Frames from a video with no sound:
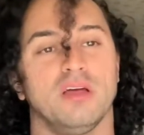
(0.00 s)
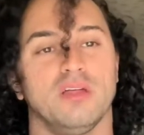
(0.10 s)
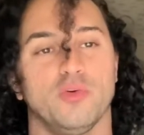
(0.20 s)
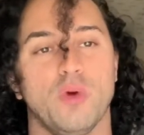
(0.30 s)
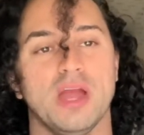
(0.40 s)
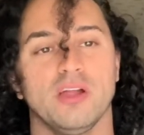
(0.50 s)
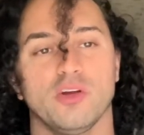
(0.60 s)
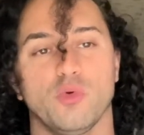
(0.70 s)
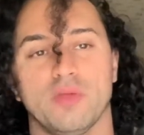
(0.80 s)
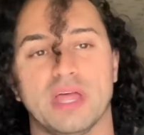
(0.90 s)
the
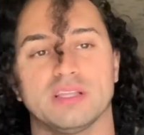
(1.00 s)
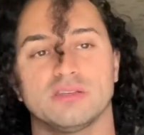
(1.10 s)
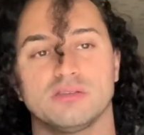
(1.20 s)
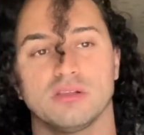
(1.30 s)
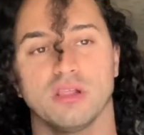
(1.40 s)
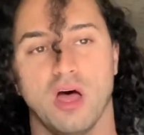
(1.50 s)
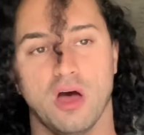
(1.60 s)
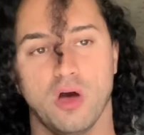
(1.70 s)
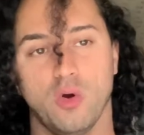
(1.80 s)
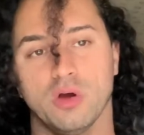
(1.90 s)
regular one that's
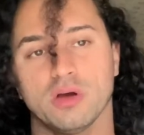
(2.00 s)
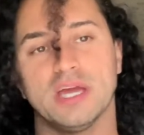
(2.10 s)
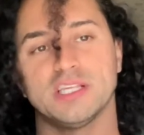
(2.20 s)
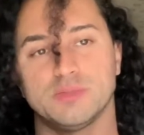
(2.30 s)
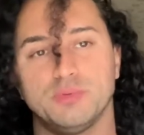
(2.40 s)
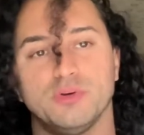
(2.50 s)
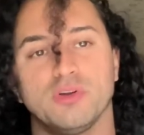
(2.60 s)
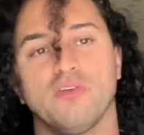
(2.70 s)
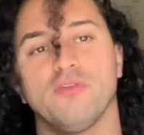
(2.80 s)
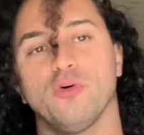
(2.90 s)
slow, it's
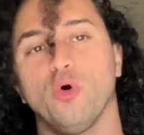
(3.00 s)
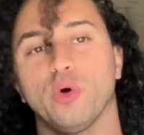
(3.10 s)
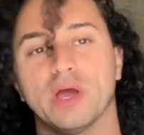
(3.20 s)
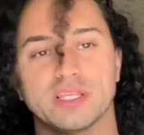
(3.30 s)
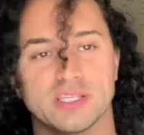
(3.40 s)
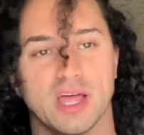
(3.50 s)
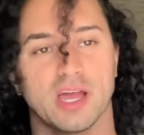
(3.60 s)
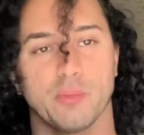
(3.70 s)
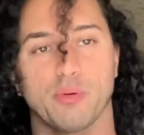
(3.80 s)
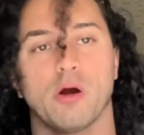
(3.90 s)
beautiful. It's like
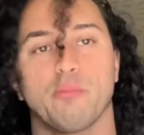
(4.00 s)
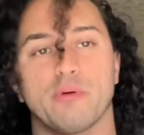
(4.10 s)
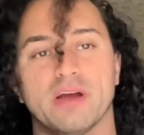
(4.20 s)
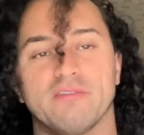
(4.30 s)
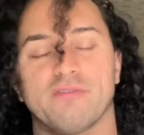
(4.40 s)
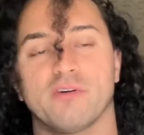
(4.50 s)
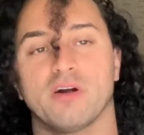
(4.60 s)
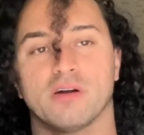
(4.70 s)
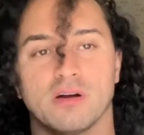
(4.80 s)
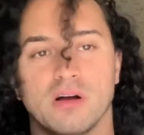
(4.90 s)
appropriate
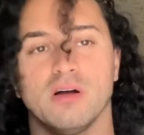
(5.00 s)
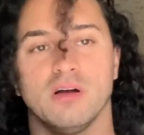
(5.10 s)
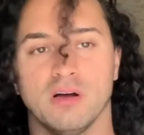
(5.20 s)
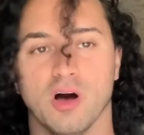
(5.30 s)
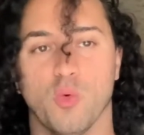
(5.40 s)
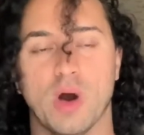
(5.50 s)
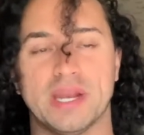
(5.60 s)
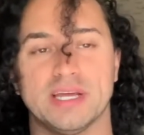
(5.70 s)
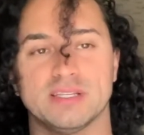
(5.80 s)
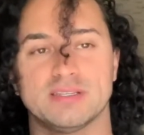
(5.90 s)
for a
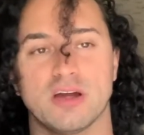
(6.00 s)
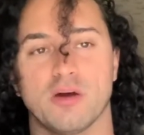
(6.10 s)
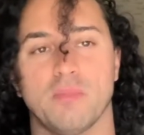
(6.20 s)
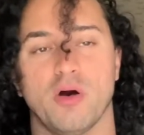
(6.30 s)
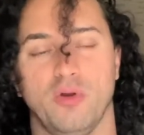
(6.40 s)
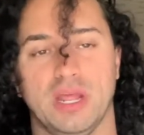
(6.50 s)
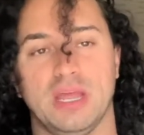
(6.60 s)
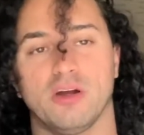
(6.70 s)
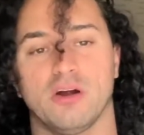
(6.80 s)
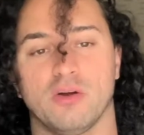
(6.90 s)
wedding
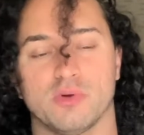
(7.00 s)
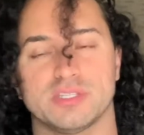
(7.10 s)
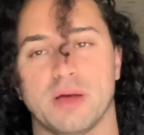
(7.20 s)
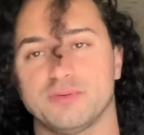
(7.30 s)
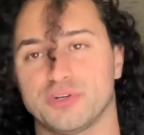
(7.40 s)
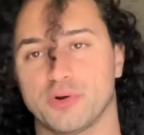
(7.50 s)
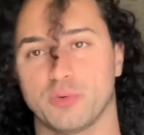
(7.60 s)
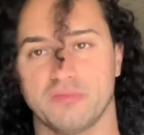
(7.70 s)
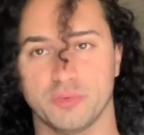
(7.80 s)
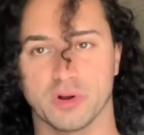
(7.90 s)
ceremony or reception or
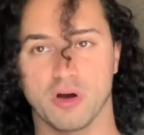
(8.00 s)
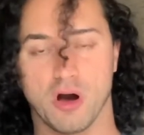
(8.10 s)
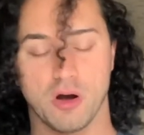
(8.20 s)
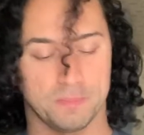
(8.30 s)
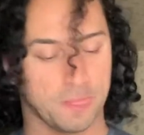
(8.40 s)
whatever you wanna call.